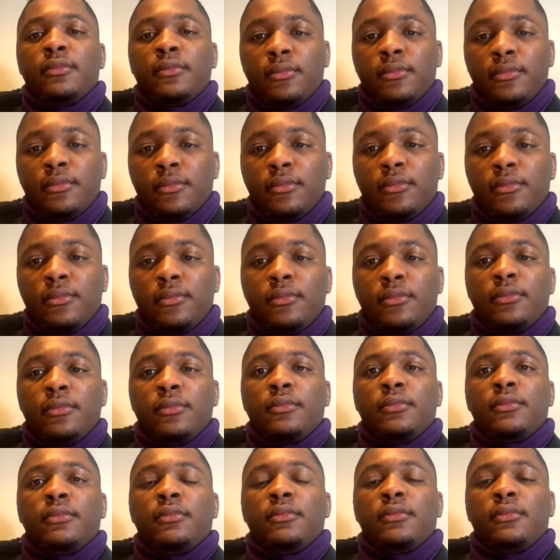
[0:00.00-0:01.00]

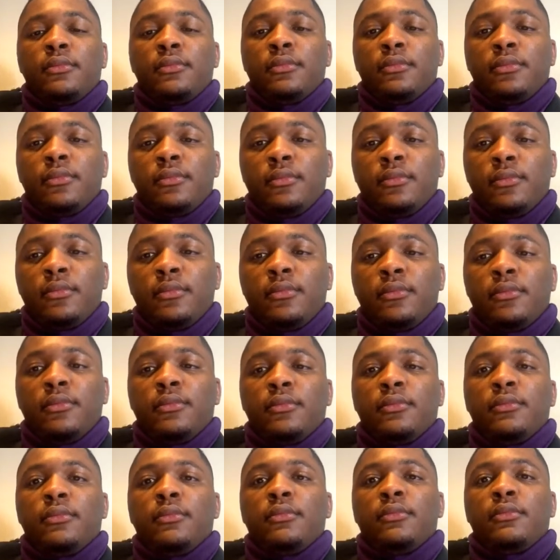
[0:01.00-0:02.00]

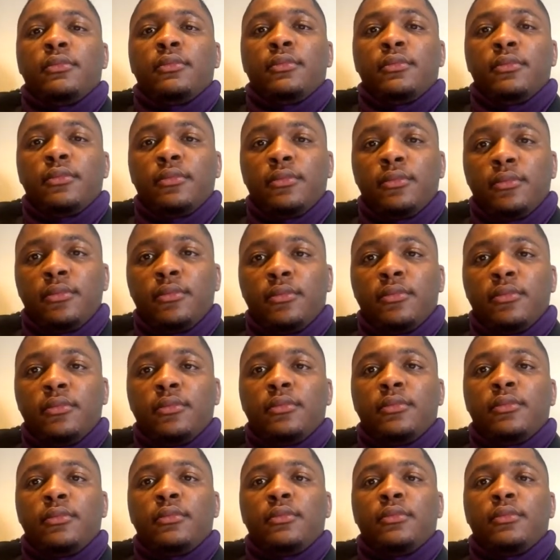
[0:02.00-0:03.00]

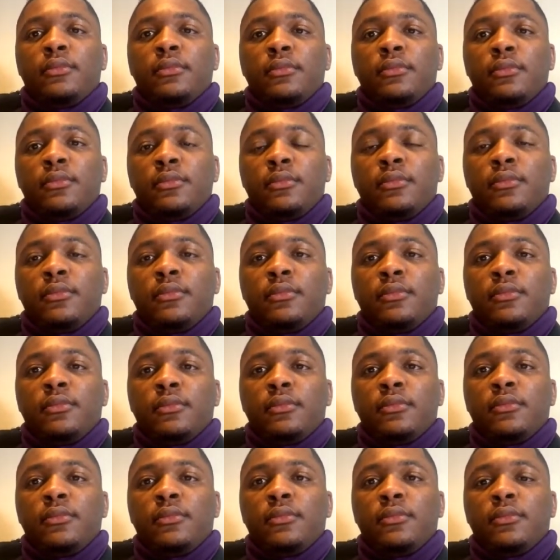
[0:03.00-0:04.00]

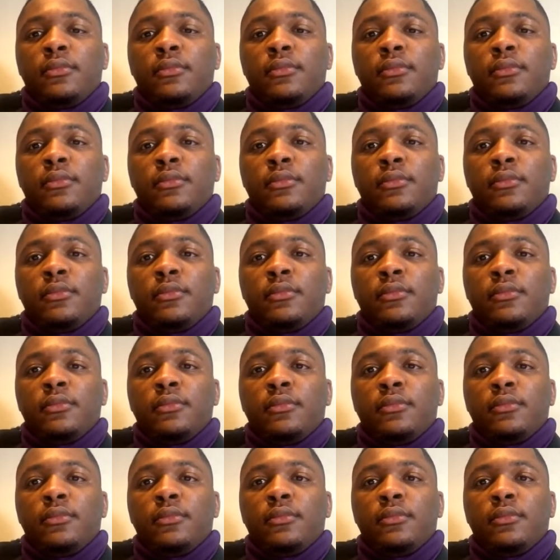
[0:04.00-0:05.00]

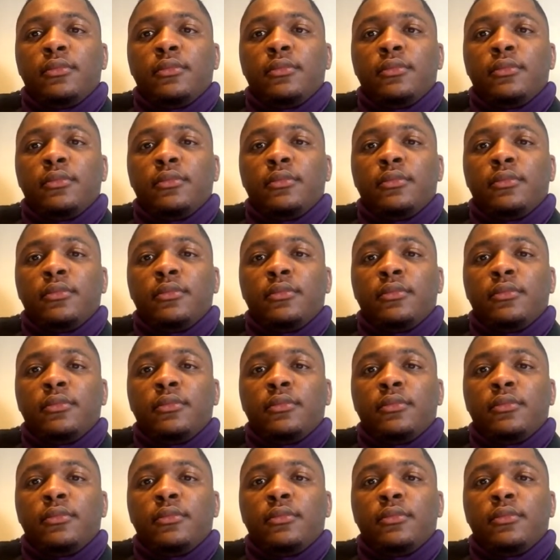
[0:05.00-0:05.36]
The person shown says nothing.